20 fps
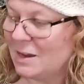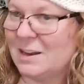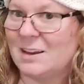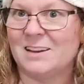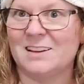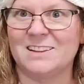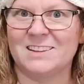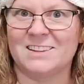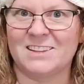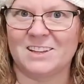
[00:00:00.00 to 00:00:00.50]

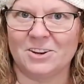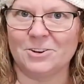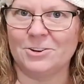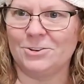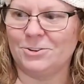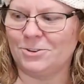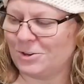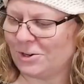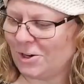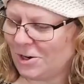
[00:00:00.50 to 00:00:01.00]
there
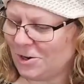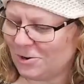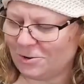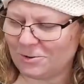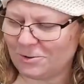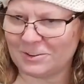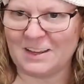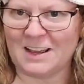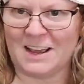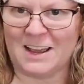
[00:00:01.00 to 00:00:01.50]
you
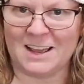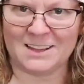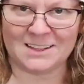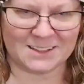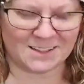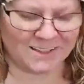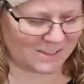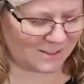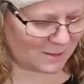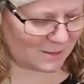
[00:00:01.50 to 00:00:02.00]
go.
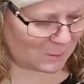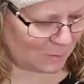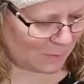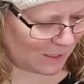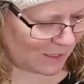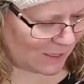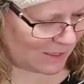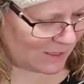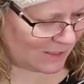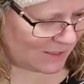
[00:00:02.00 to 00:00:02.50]
That is
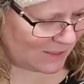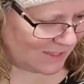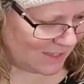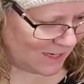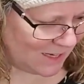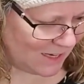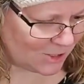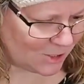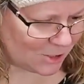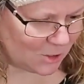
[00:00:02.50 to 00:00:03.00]
my
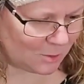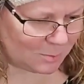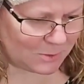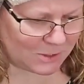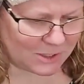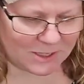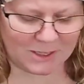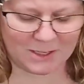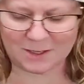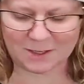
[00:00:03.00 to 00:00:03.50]
stash
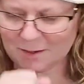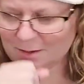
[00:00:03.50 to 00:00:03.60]
update